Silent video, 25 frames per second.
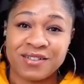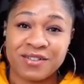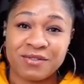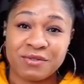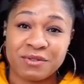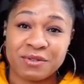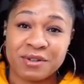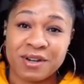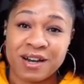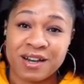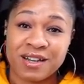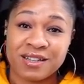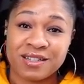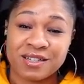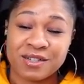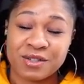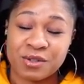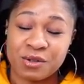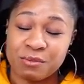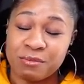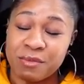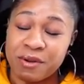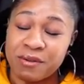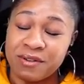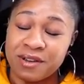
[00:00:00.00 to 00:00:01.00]
If you guys
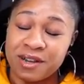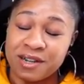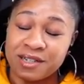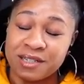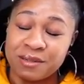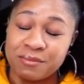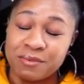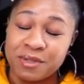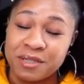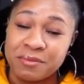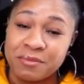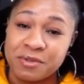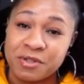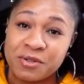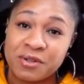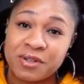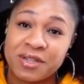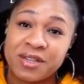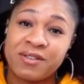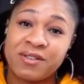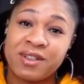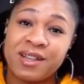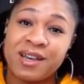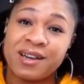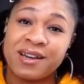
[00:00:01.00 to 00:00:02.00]
enjoyed my reaction, please make sure
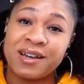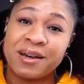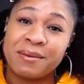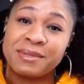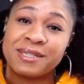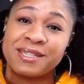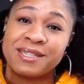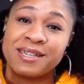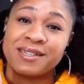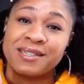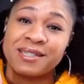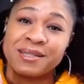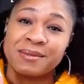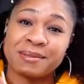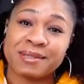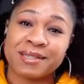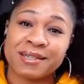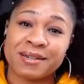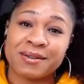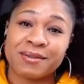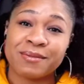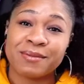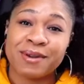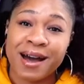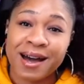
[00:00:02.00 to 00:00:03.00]
to leave a like, comment, and
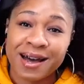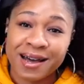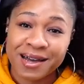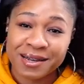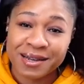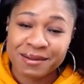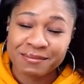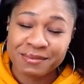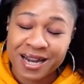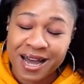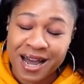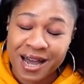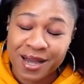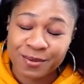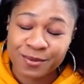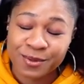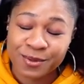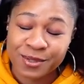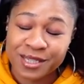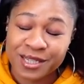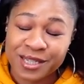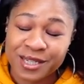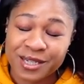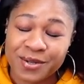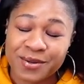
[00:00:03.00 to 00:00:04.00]
subscribe, and I
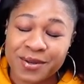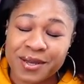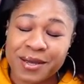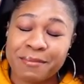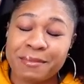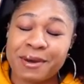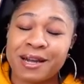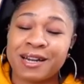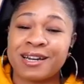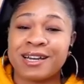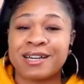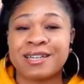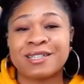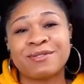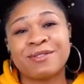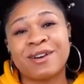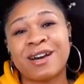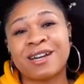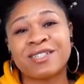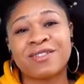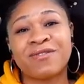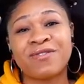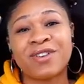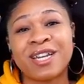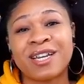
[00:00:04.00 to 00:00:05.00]
will see you in my next
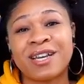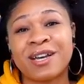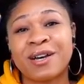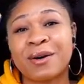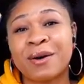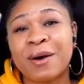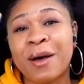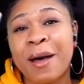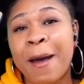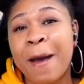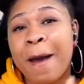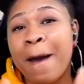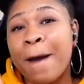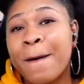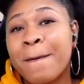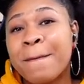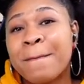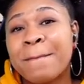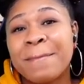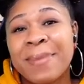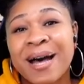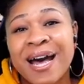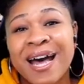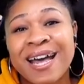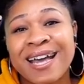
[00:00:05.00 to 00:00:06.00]
reaction video.
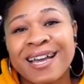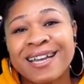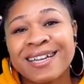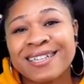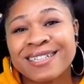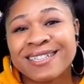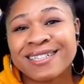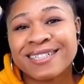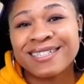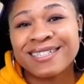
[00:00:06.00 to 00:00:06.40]
Bye.